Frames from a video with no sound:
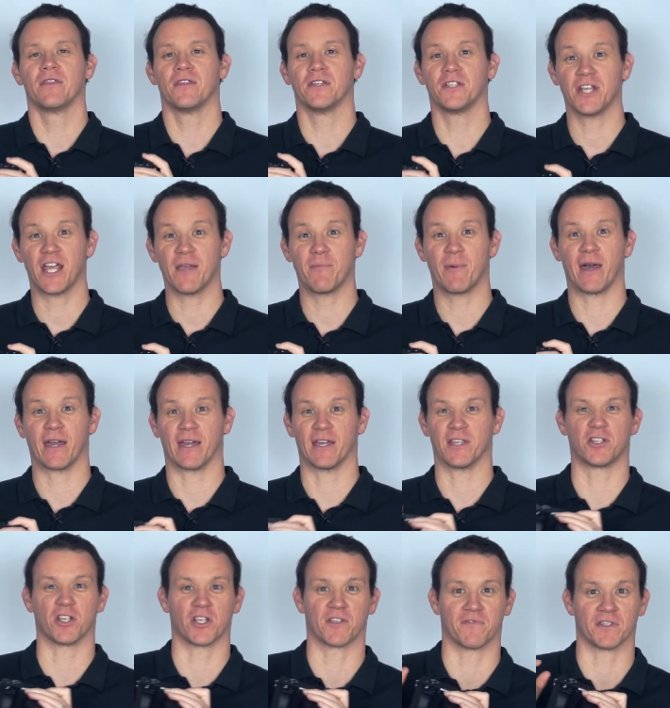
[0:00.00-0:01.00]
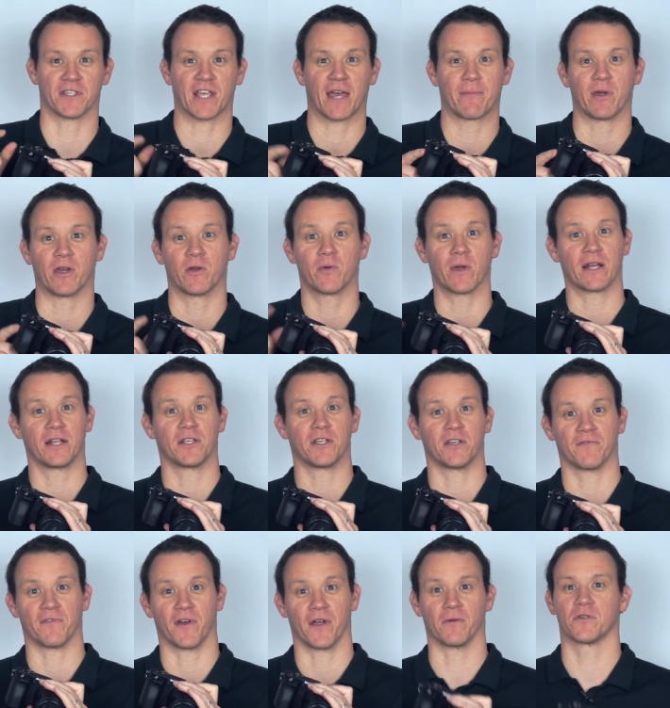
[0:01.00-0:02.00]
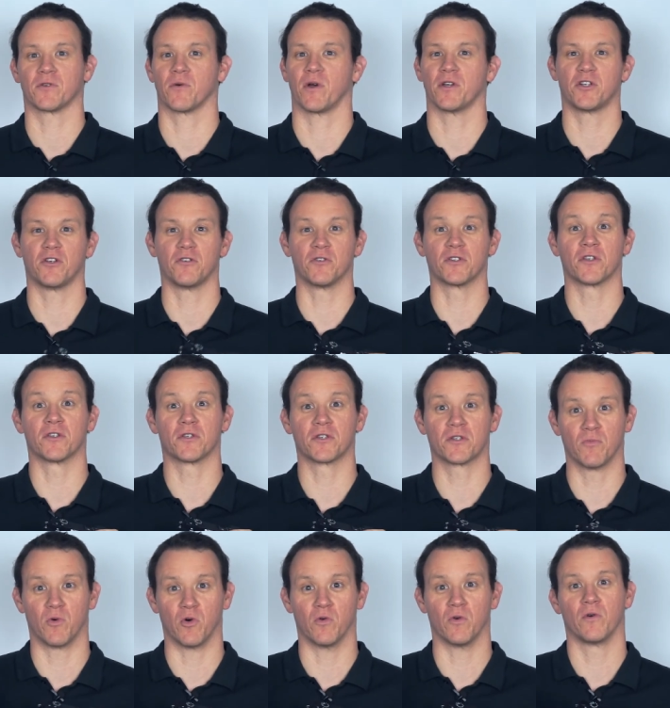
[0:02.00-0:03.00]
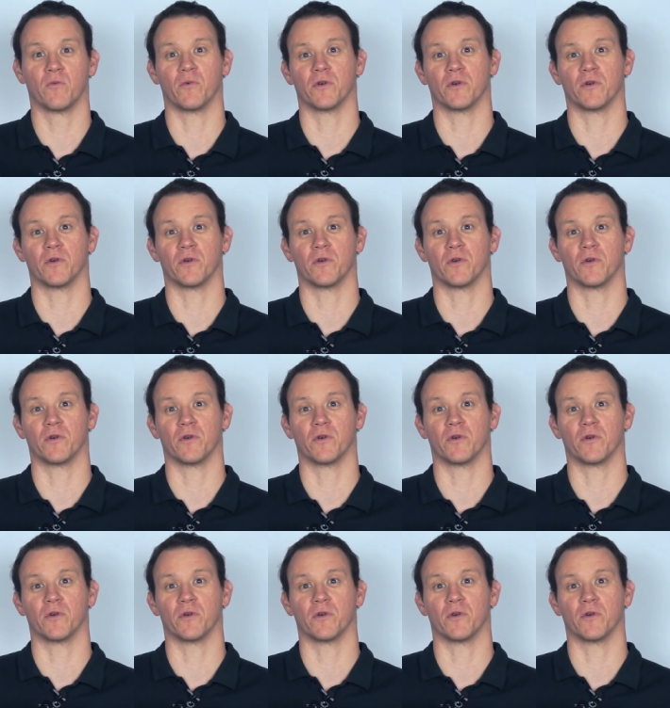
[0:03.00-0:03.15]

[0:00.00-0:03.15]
The JPEG is just for zapping quickly to your phone, so I choose small,